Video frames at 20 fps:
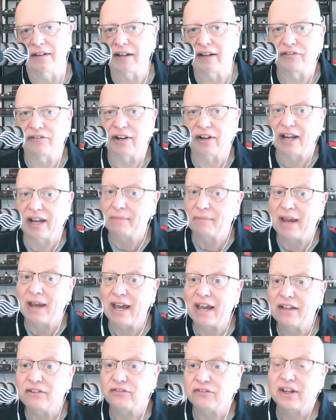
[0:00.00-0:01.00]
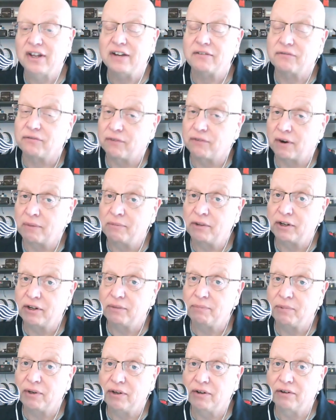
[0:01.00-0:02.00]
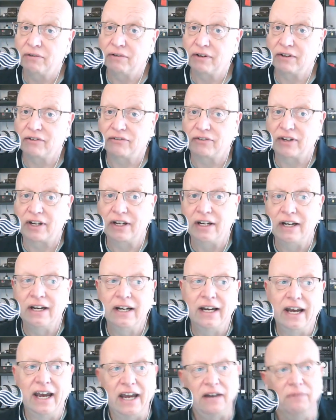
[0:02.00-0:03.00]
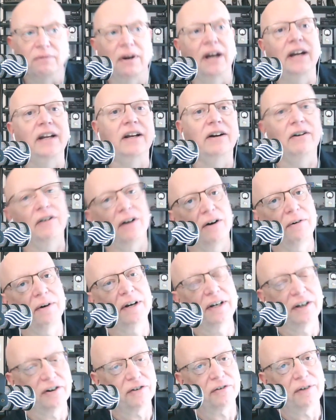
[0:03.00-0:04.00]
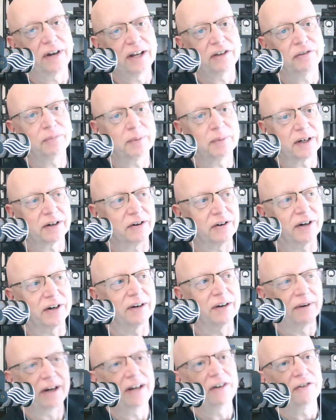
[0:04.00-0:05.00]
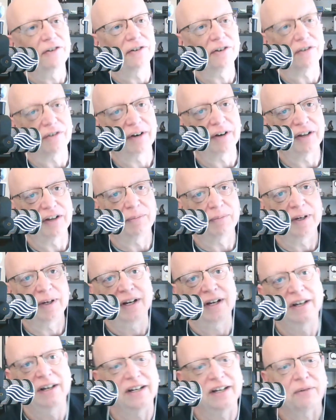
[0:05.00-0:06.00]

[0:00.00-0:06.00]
And that's a command sent from the computer and say, hey, radio, go into transmit. Okay, radio's in transmit.